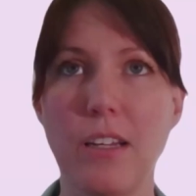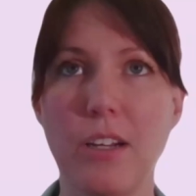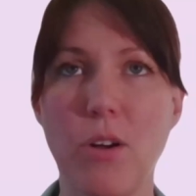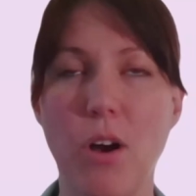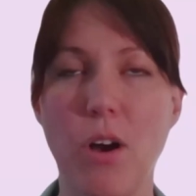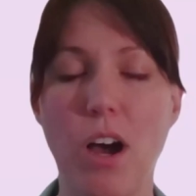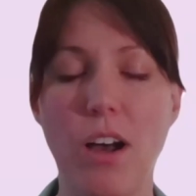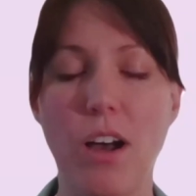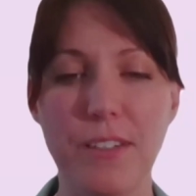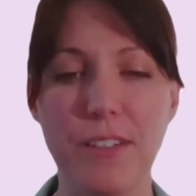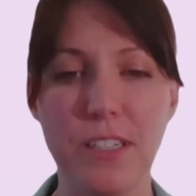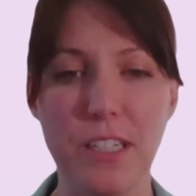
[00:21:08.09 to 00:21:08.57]

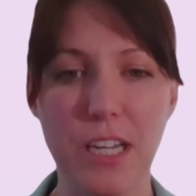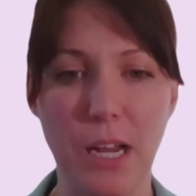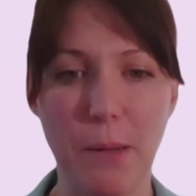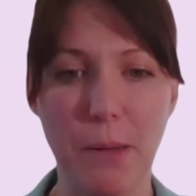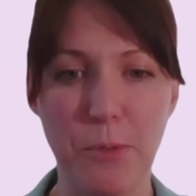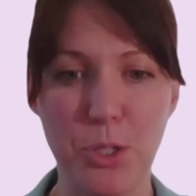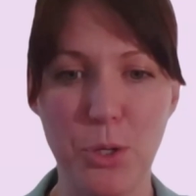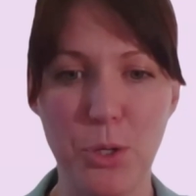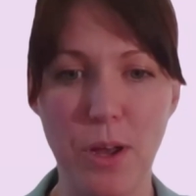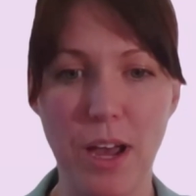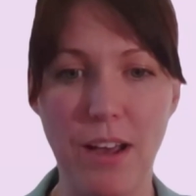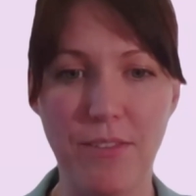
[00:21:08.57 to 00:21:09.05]

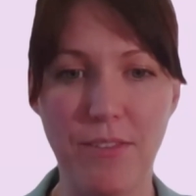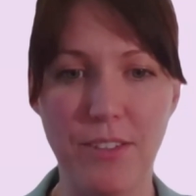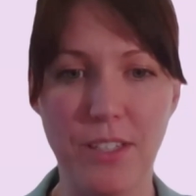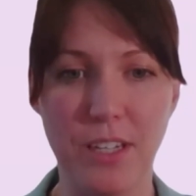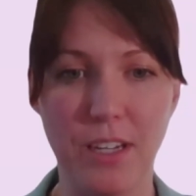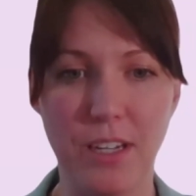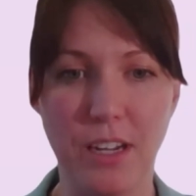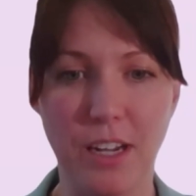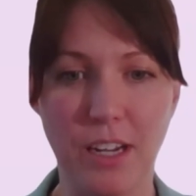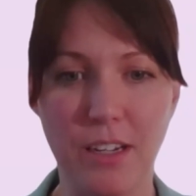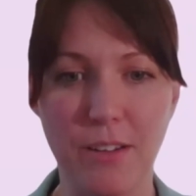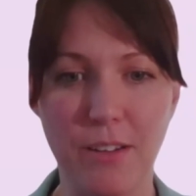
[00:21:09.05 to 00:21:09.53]
oftentimes you have
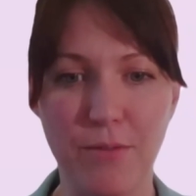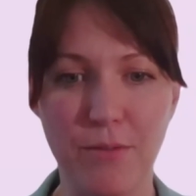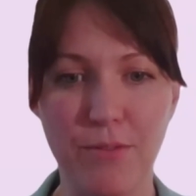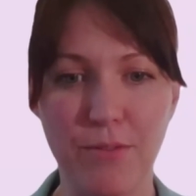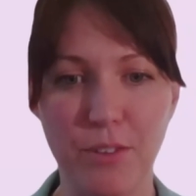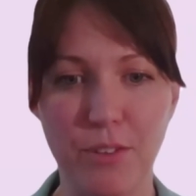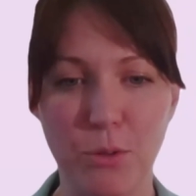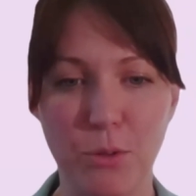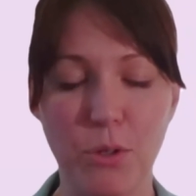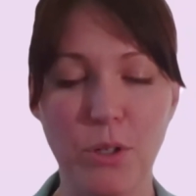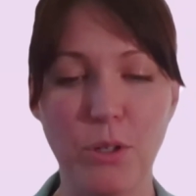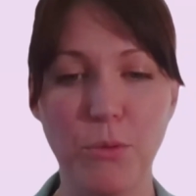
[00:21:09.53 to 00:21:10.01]
to kind of
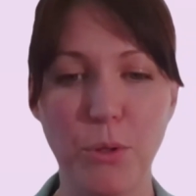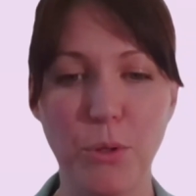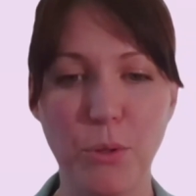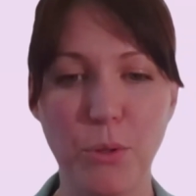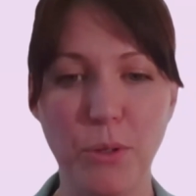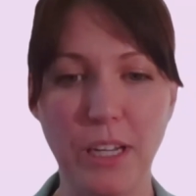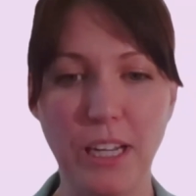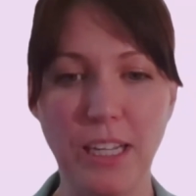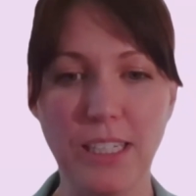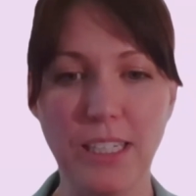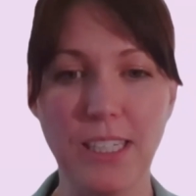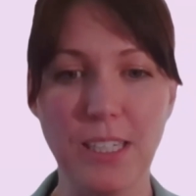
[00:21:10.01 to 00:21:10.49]
quote
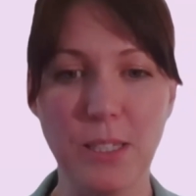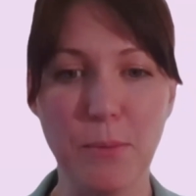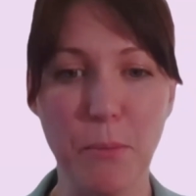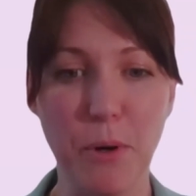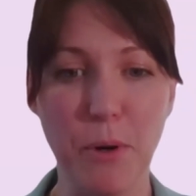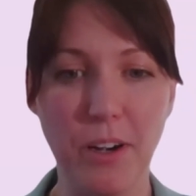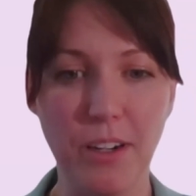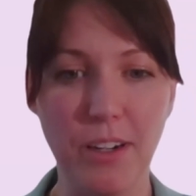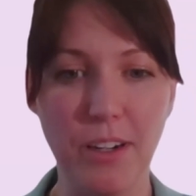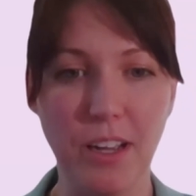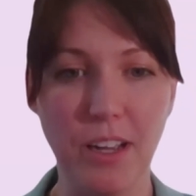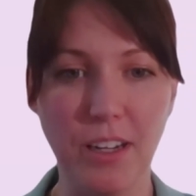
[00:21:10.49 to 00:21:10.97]
unquote get
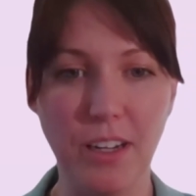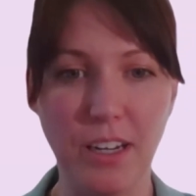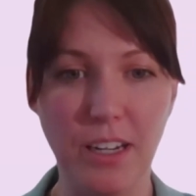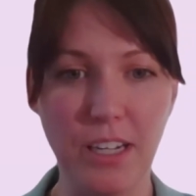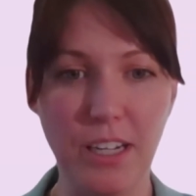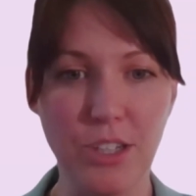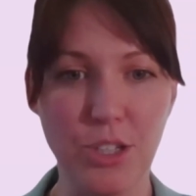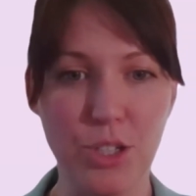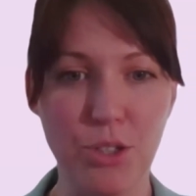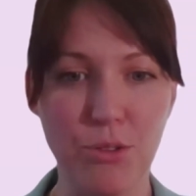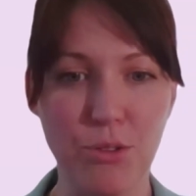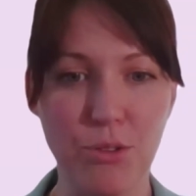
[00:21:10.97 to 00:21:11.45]
smart on an
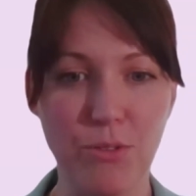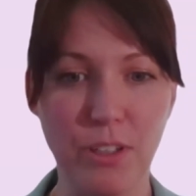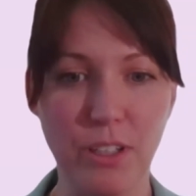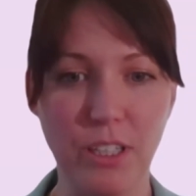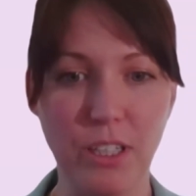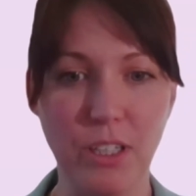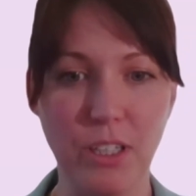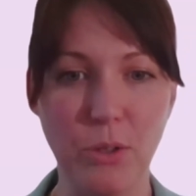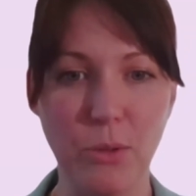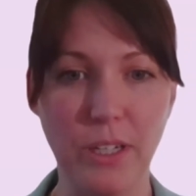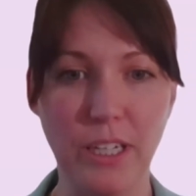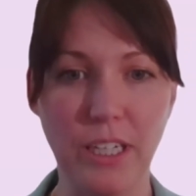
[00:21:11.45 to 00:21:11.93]
issue
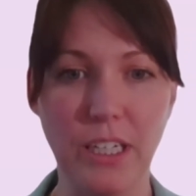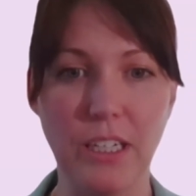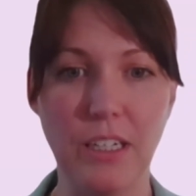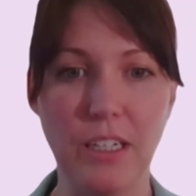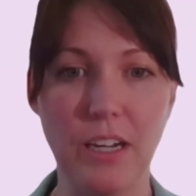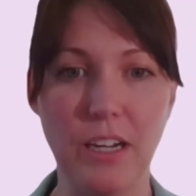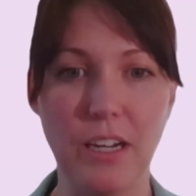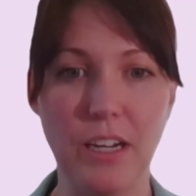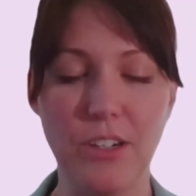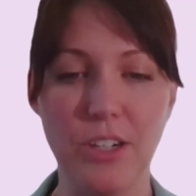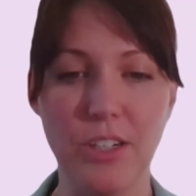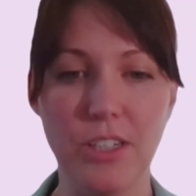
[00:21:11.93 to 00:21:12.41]
really quick
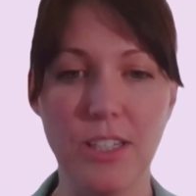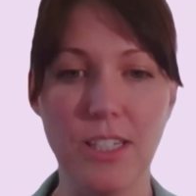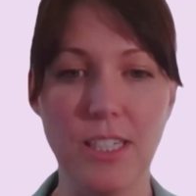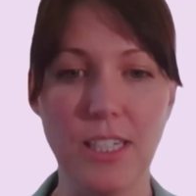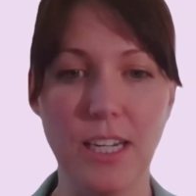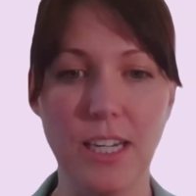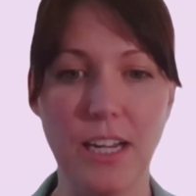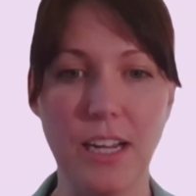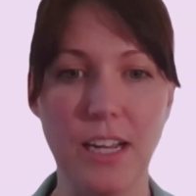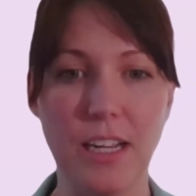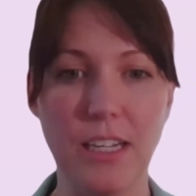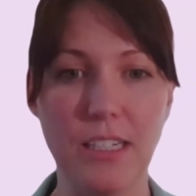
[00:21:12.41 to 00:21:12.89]
and
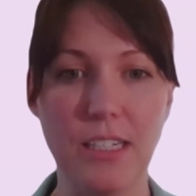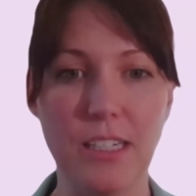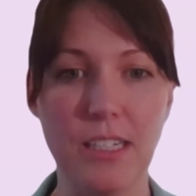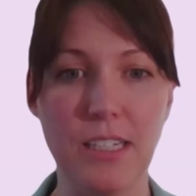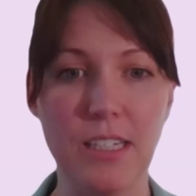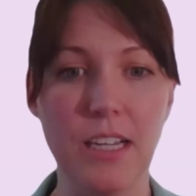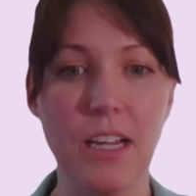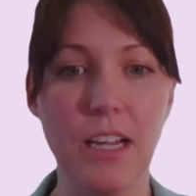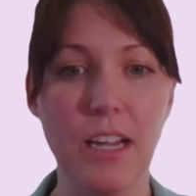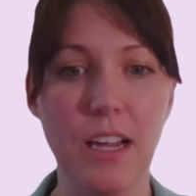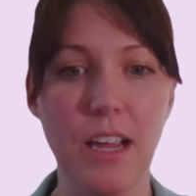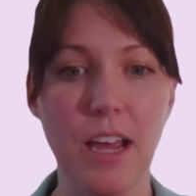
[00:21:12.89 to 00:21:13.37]
understand